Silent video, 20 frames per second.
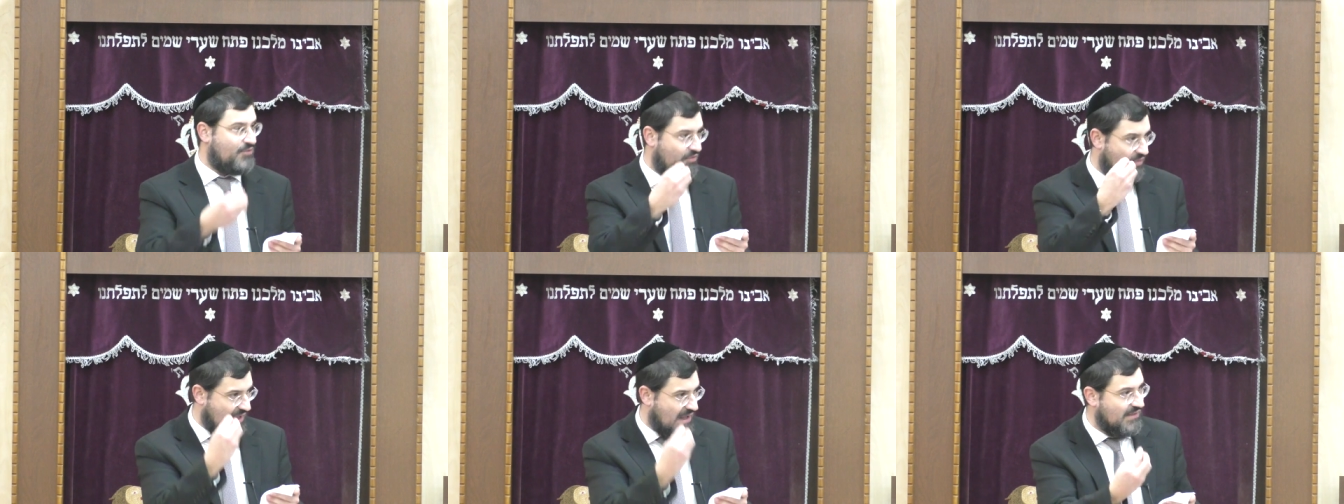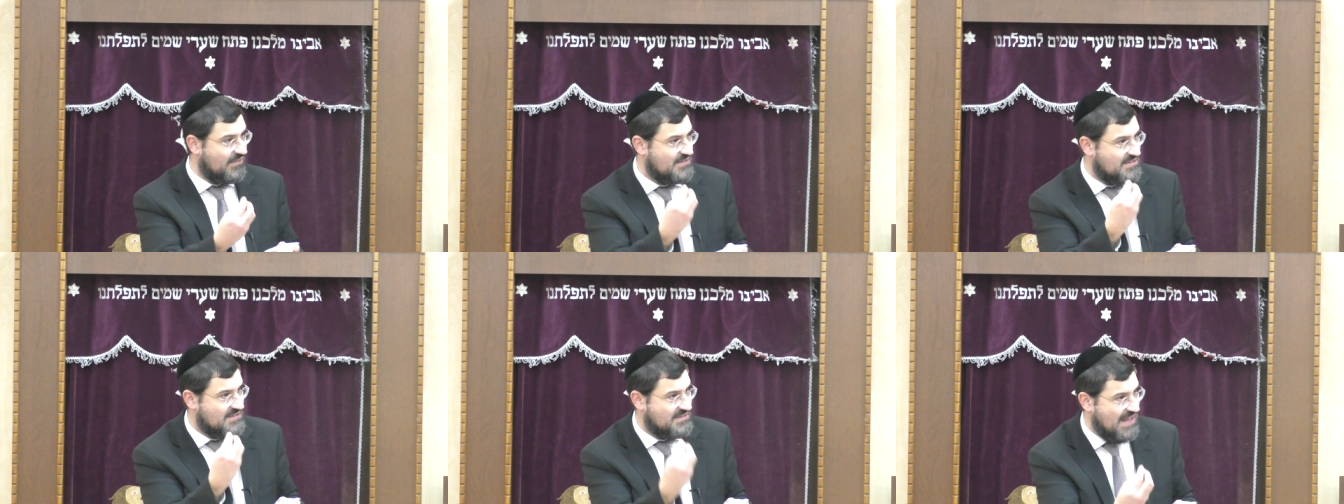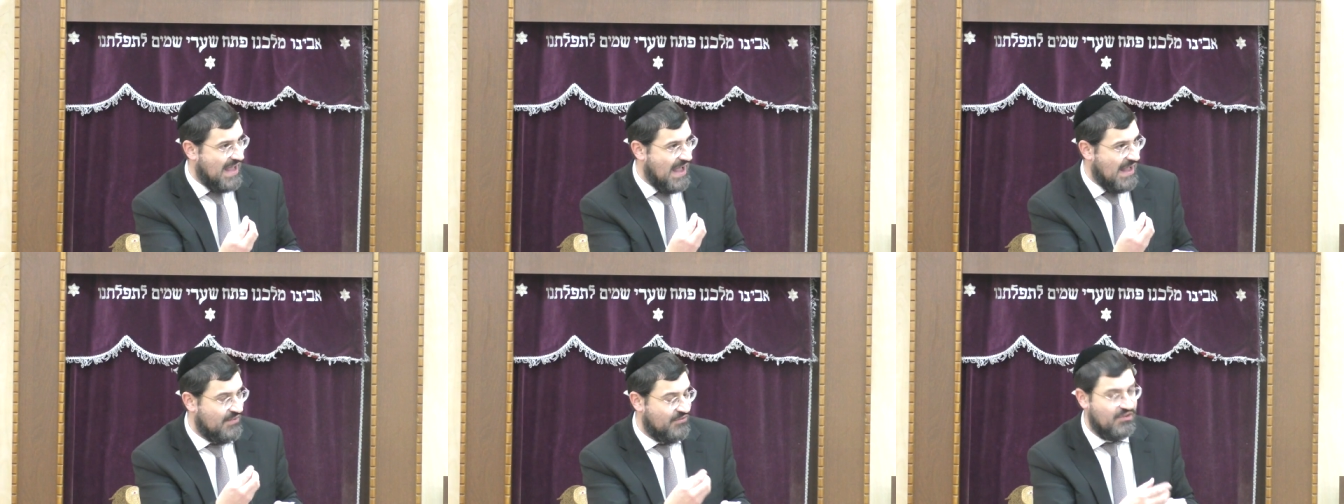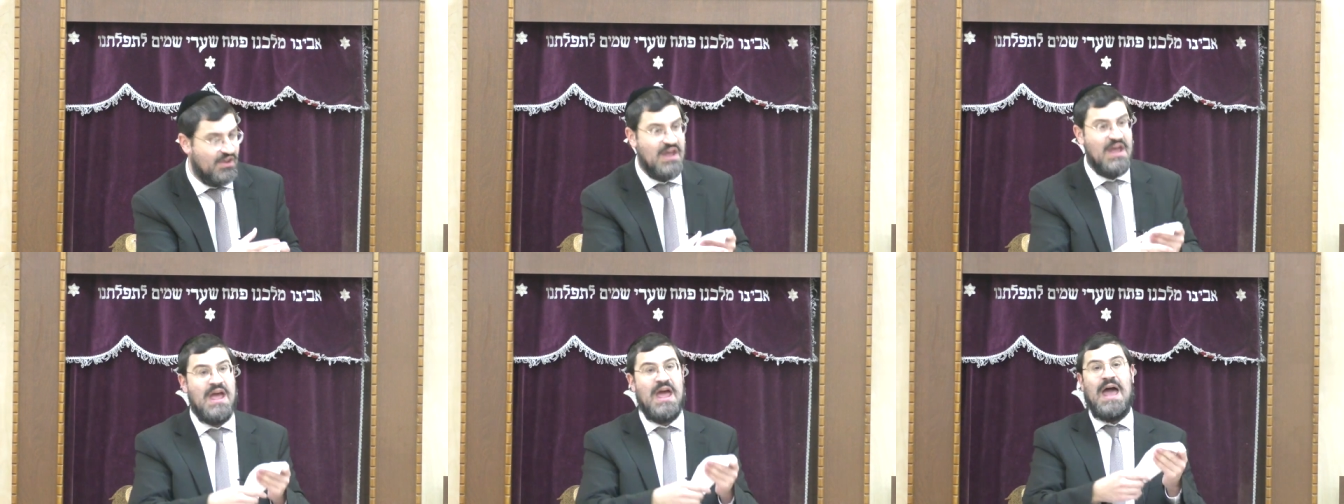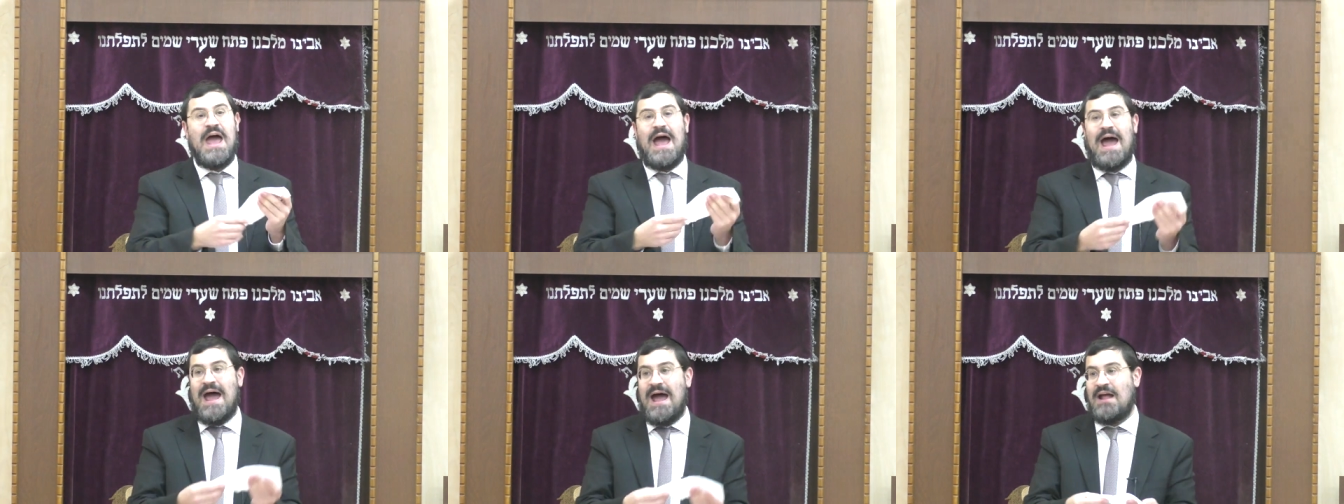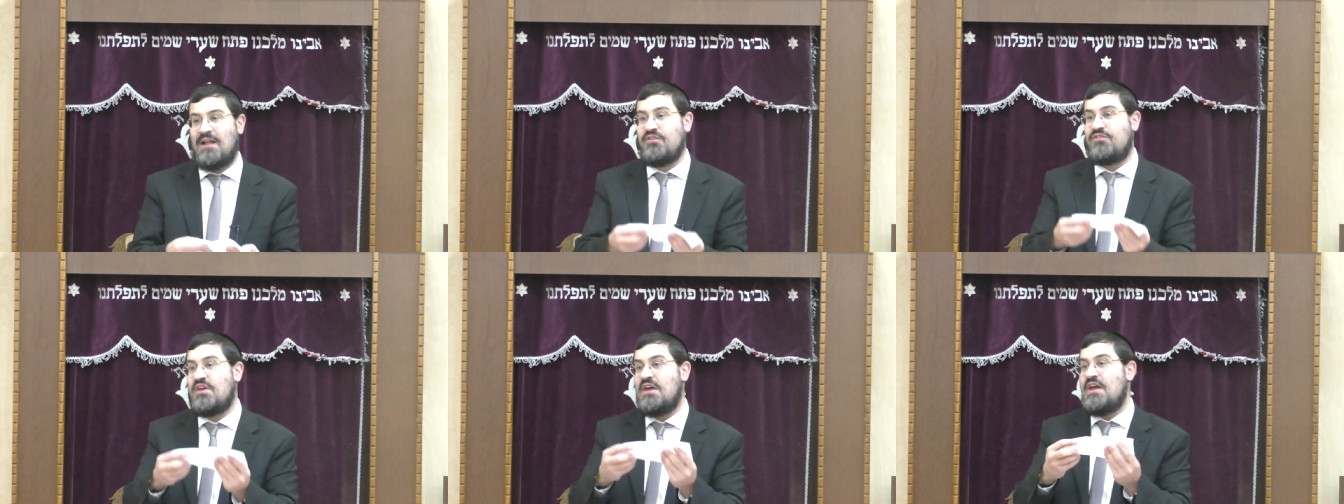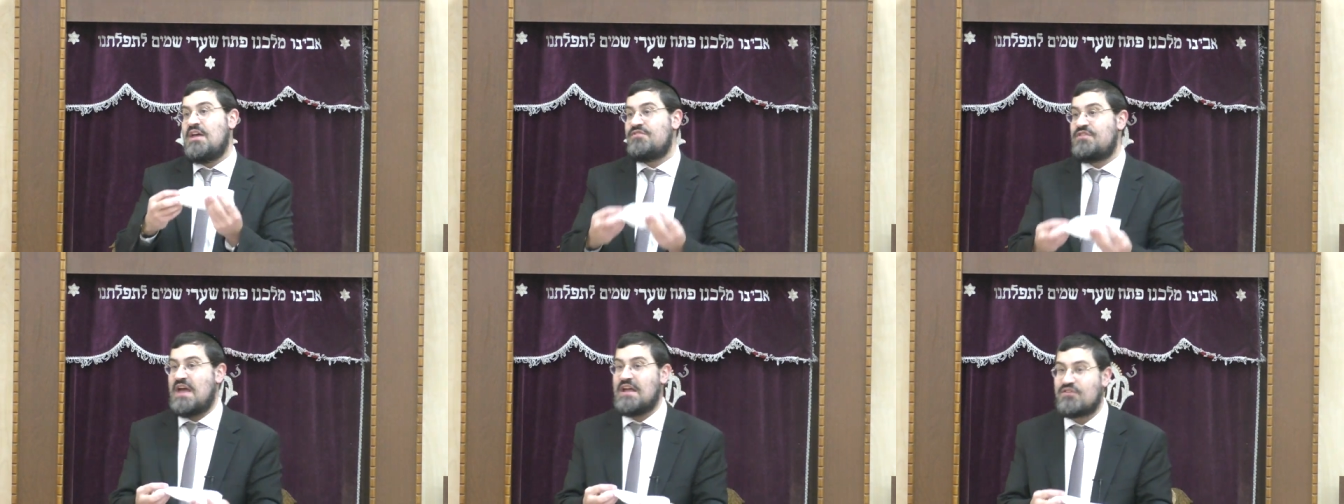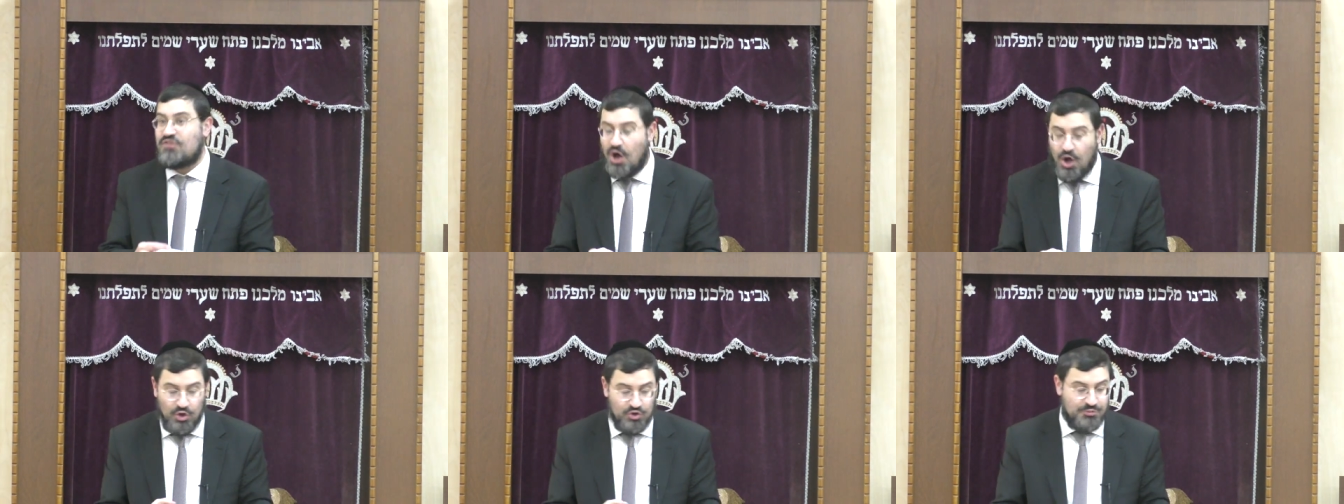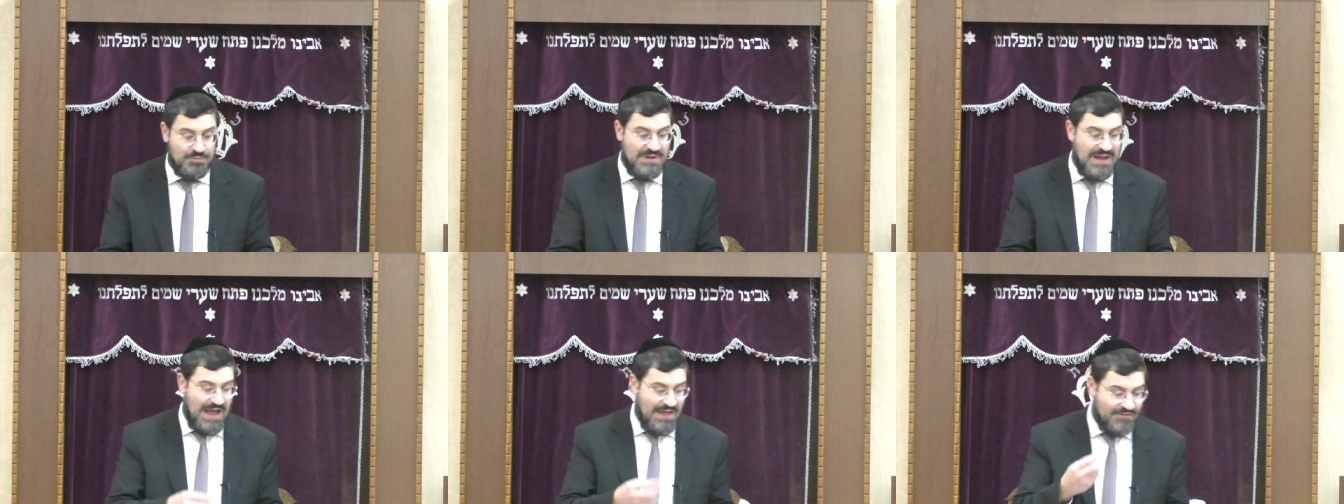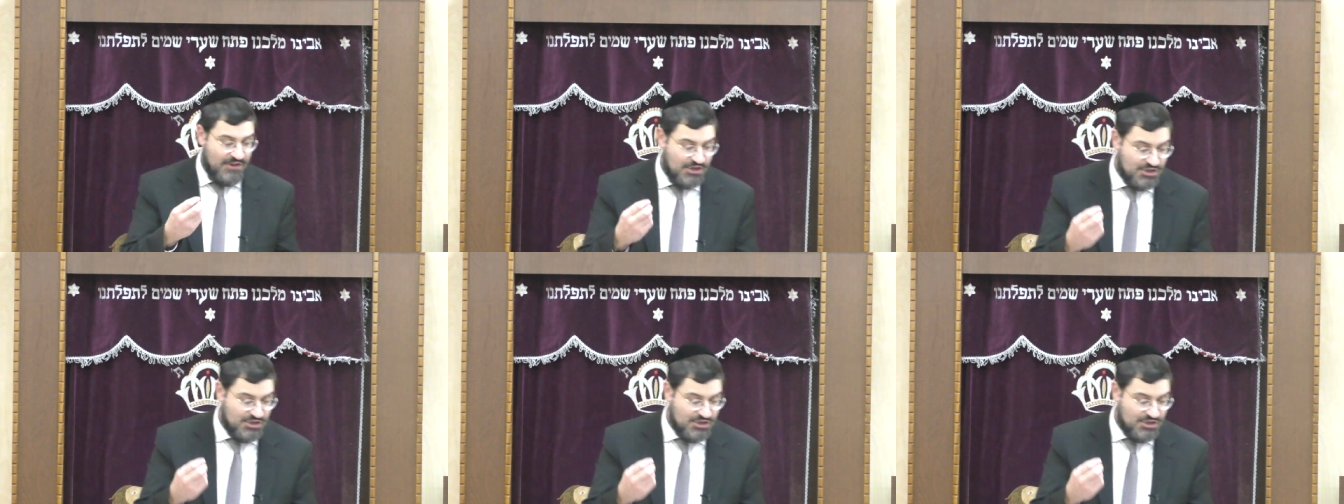so they understand. And they told me, and